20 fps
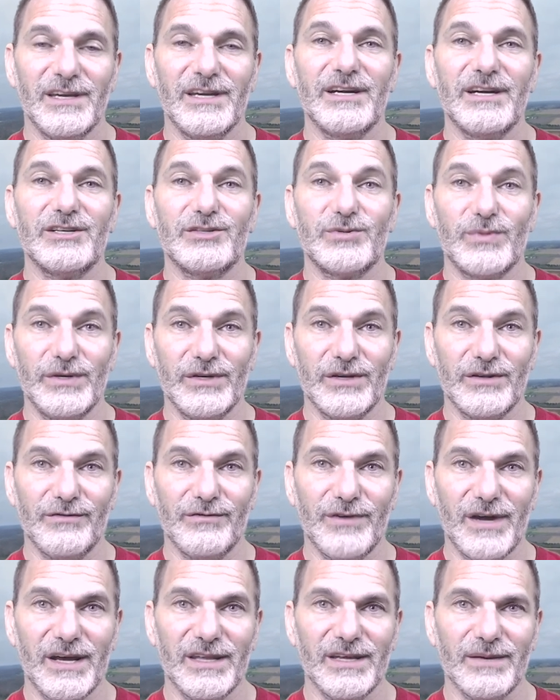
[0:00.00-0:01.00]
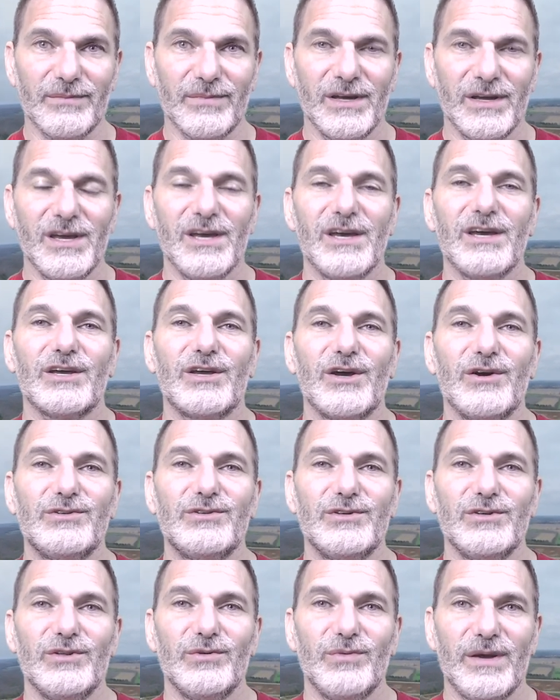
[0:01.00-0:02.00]
Here's where you can find them go
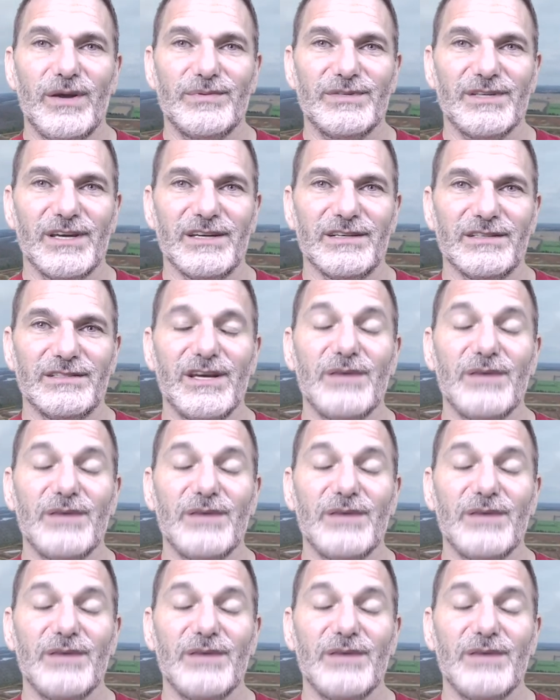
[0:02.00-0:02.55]
to the website